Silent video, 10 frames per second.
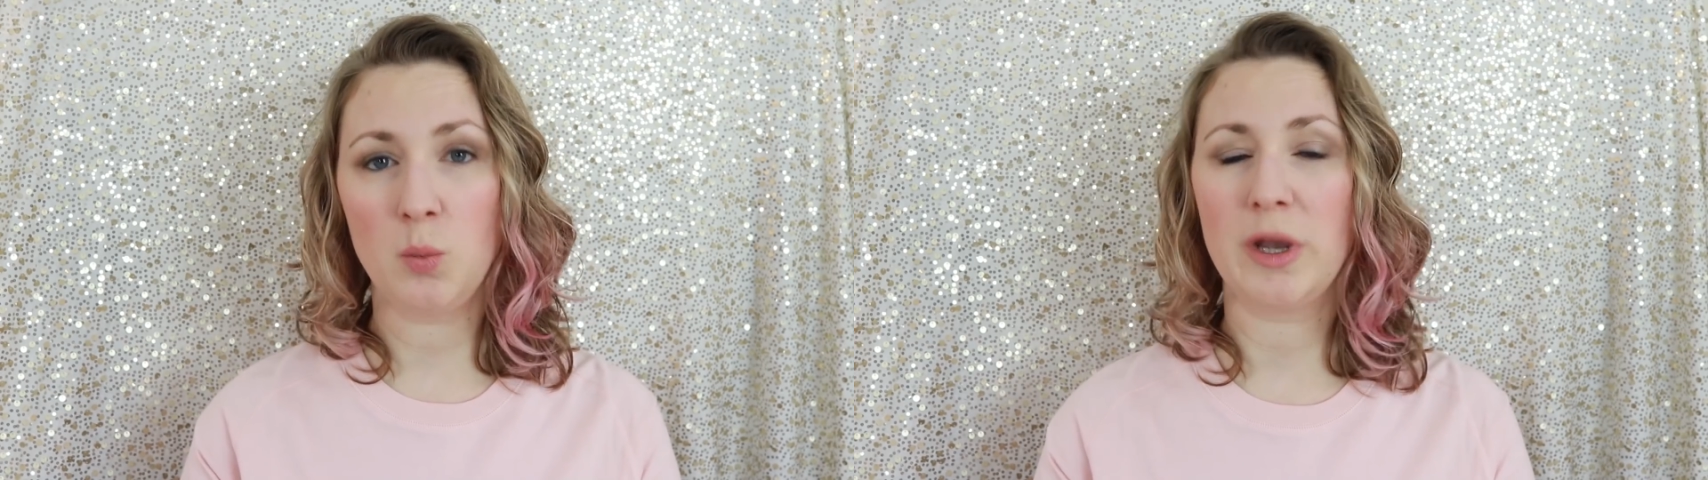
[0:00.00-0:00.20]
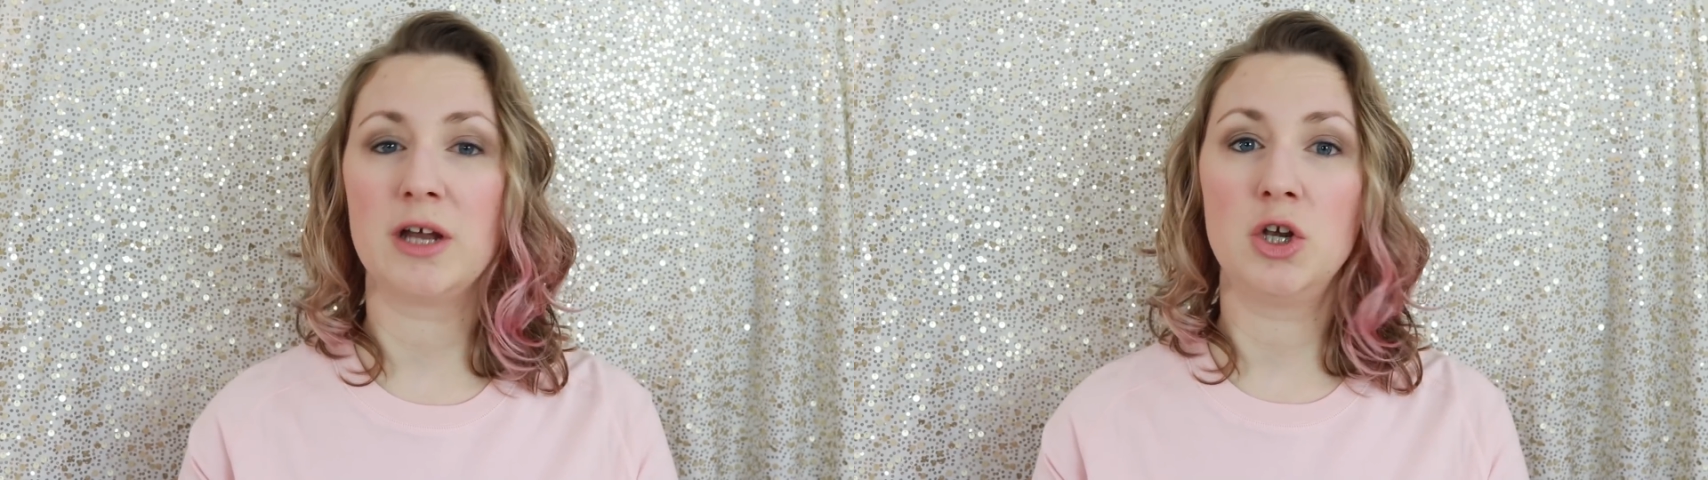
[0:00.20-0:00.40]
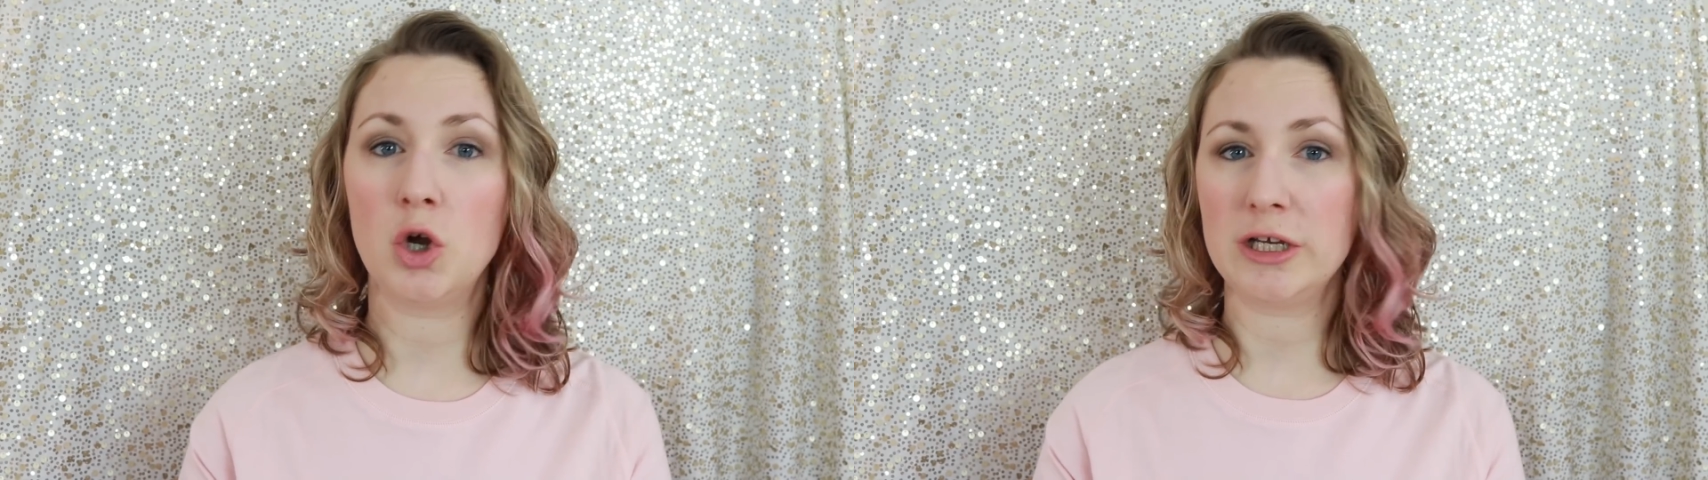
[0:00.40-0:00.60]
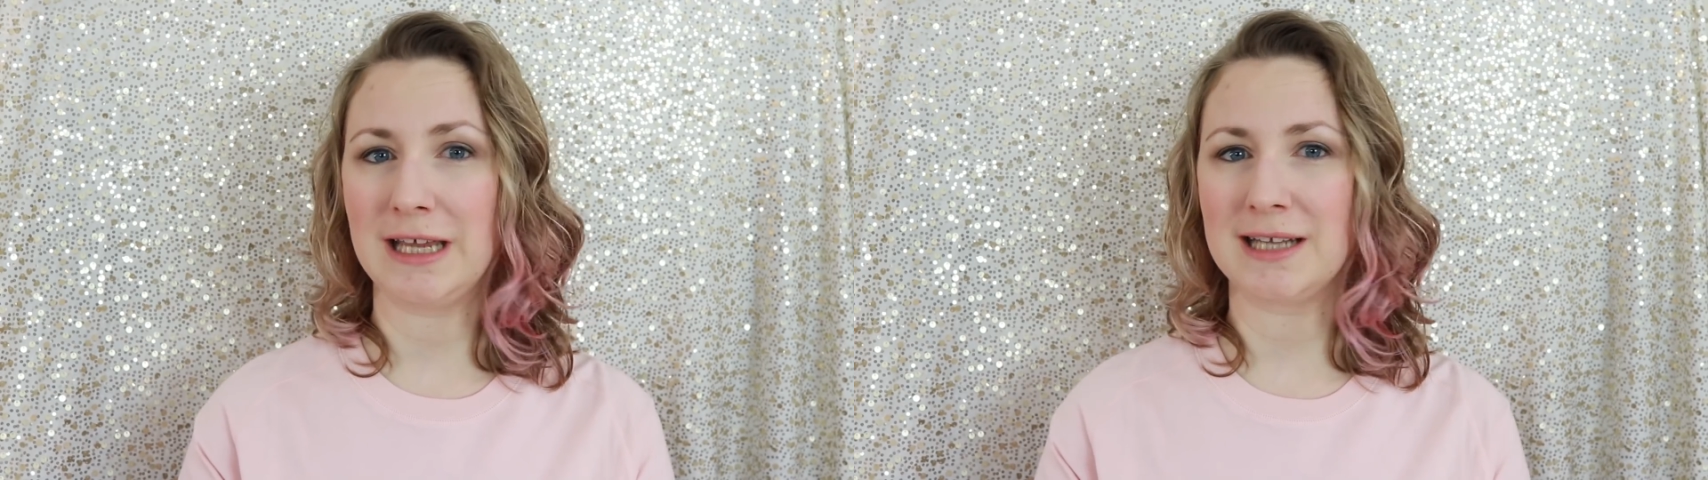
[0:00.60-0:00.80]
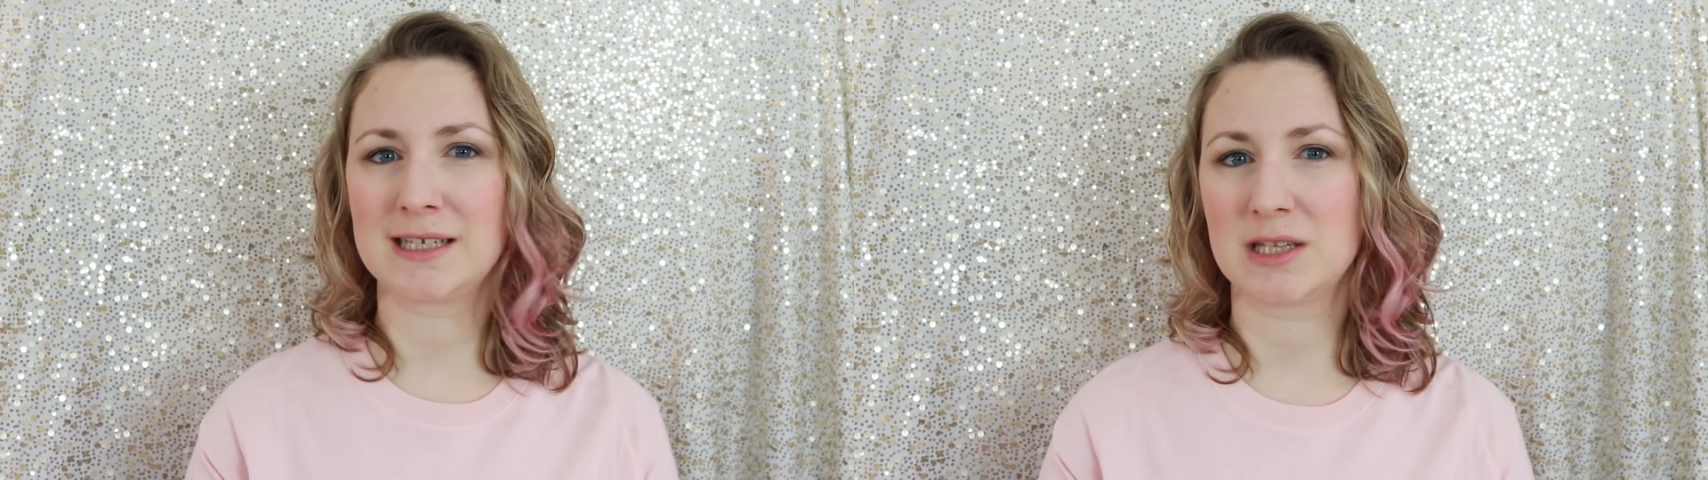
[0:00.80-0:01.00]
We are not
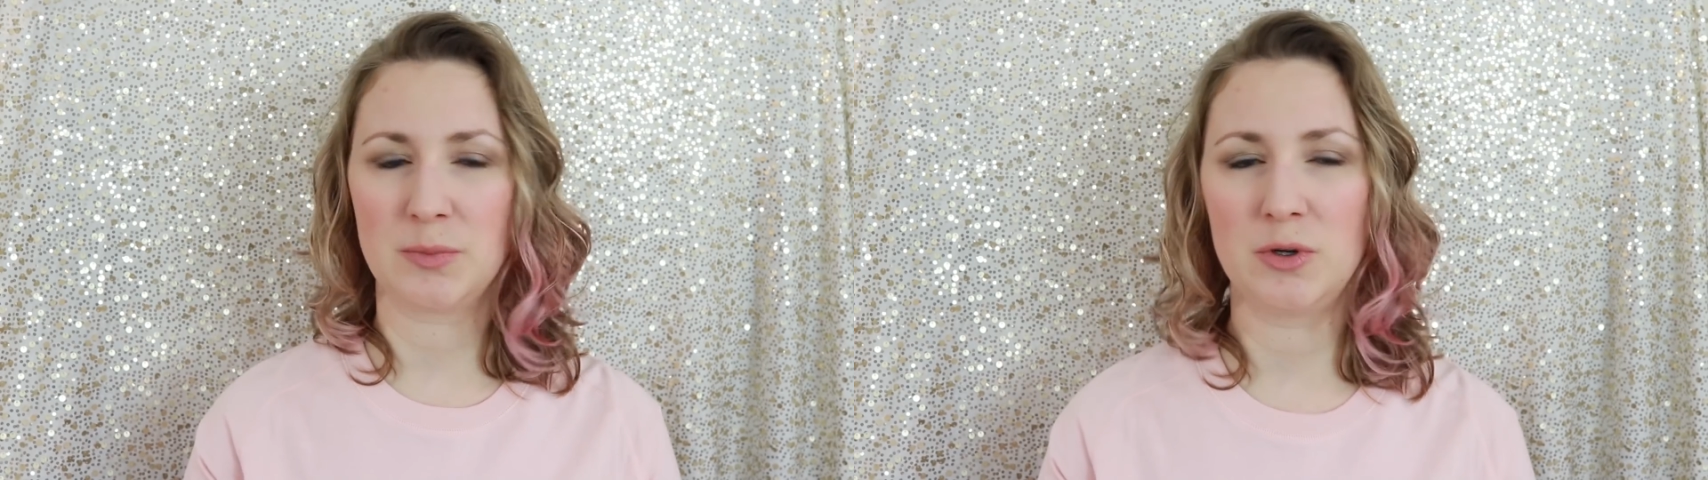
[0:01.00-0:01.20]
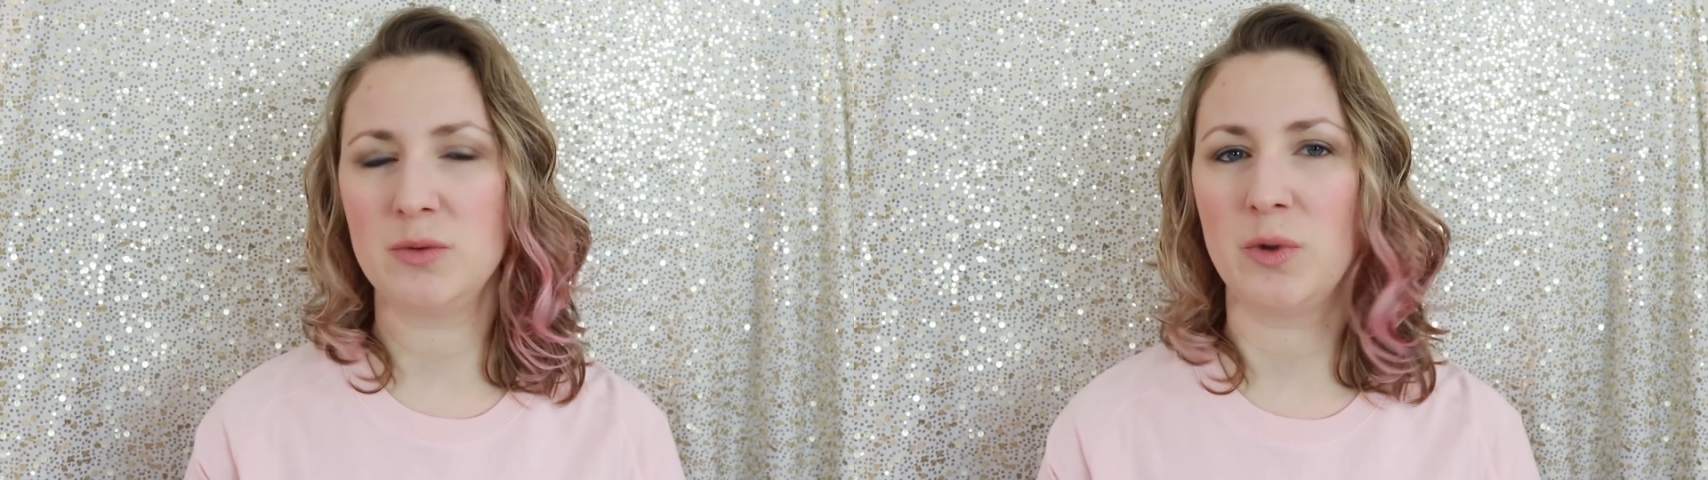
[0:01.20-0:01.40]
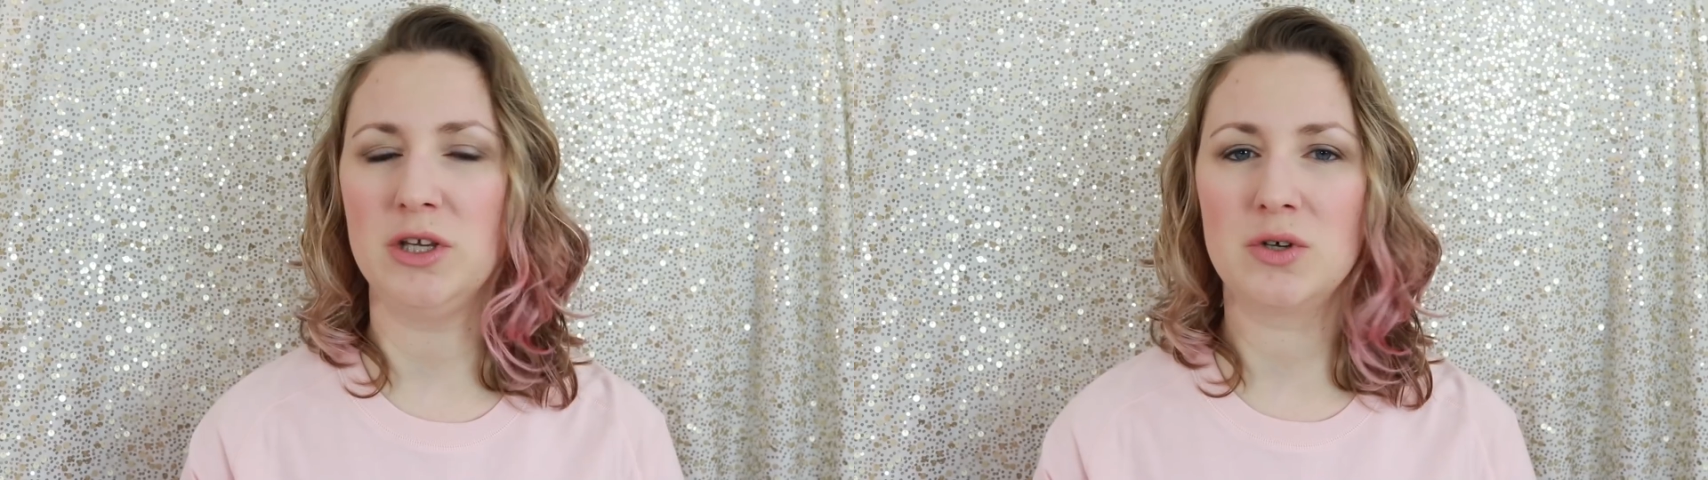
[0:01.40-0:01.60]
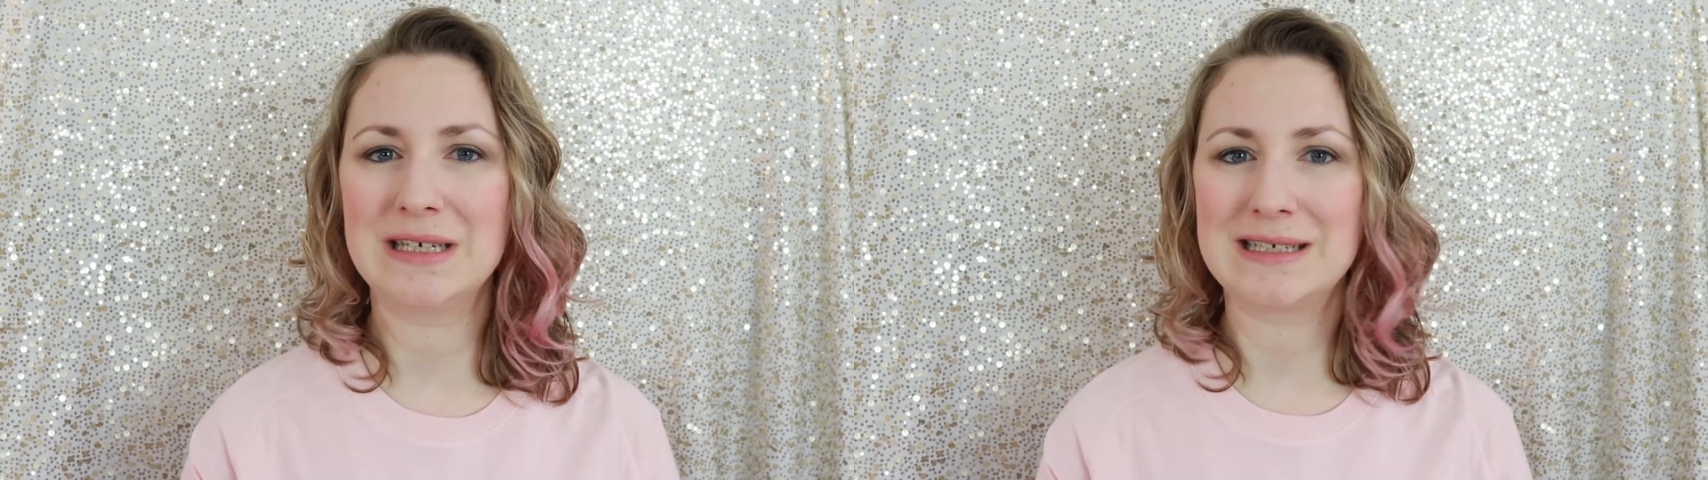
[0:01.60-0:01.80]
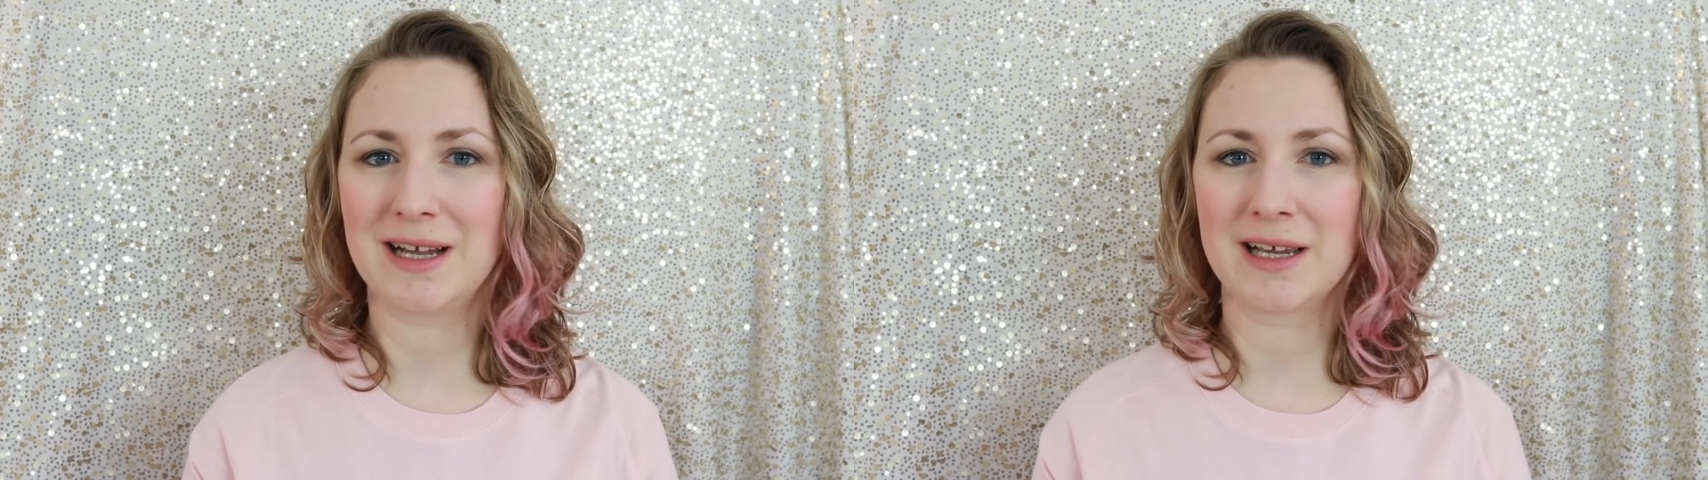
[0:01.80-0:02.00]
yet at the point where you
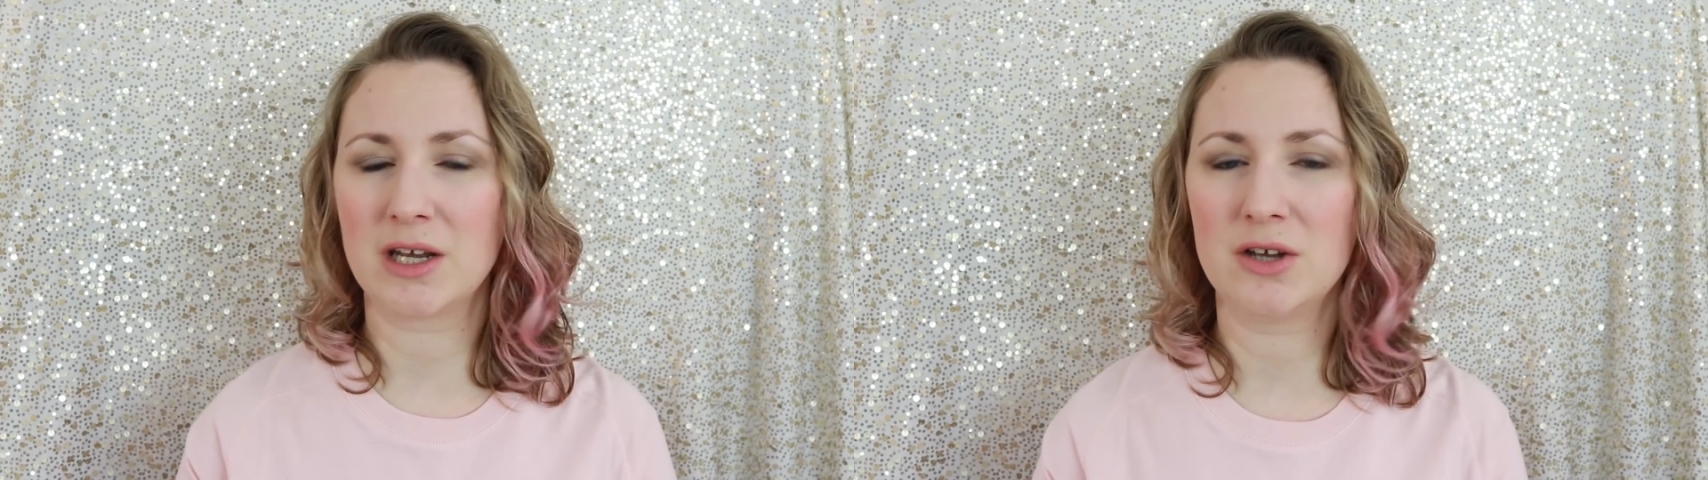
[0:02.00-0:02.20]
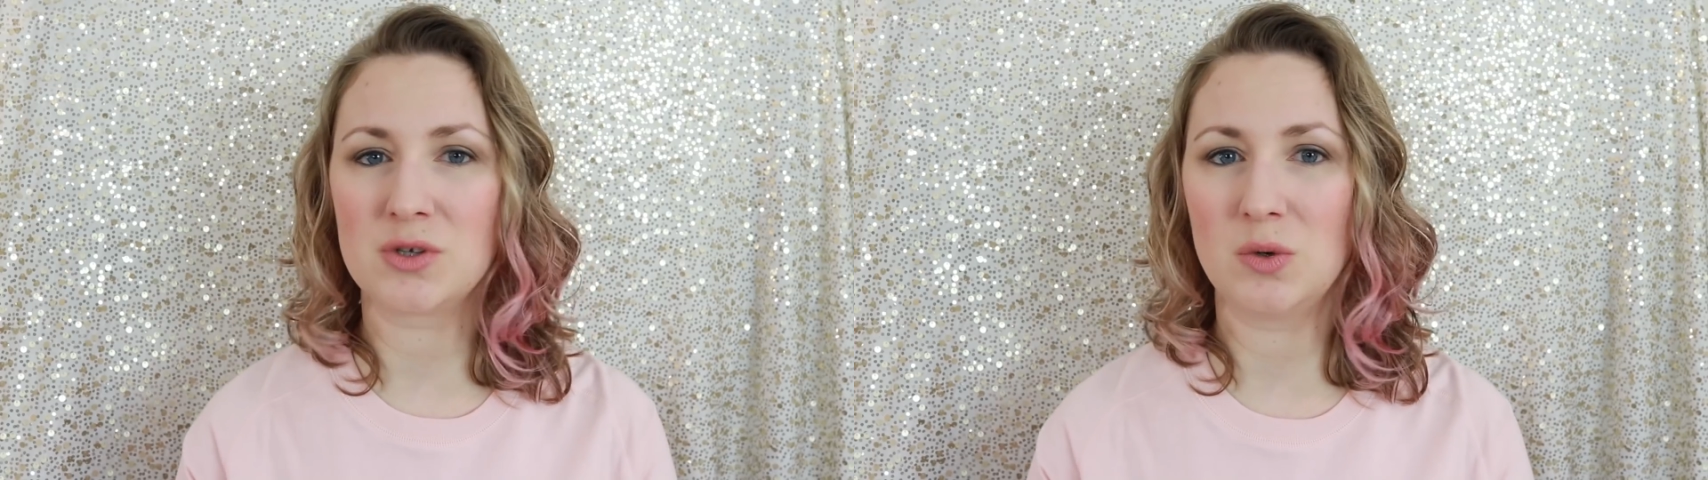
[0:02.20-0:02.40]
can diagnose